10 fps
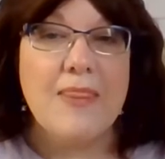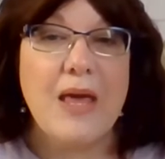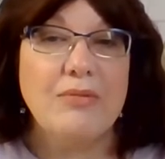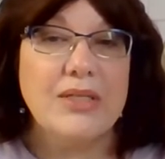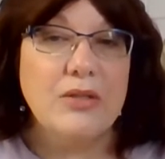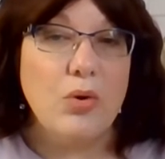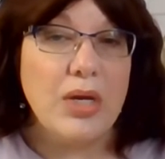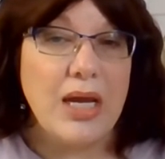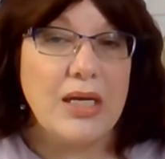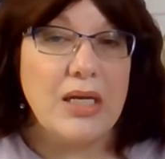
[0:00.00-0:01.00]
that was
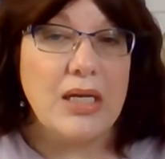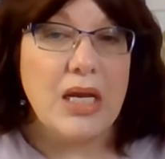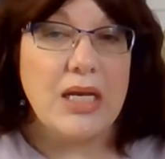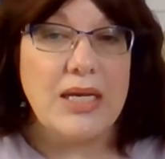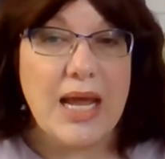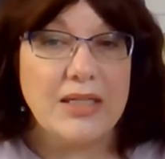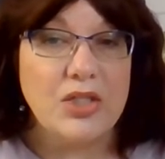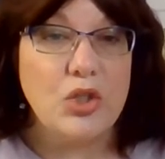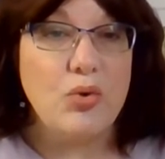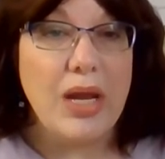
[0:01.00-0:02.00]
located
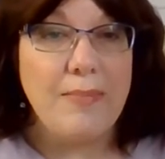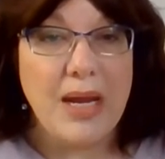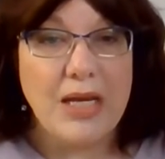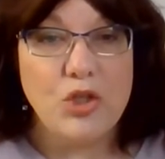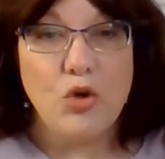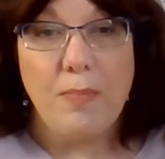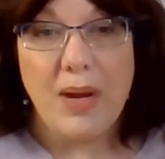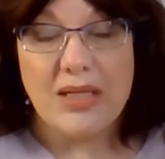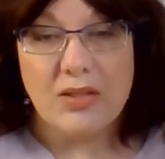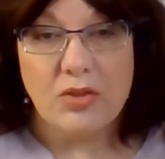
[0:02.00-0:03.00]
next to a major
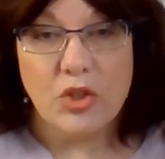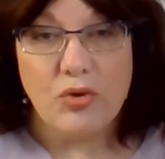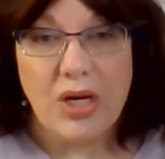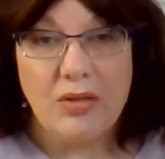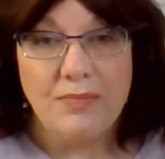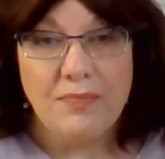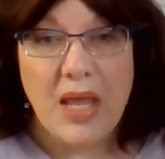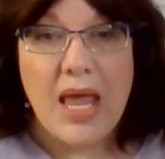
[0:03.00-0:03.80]
bicycle trail.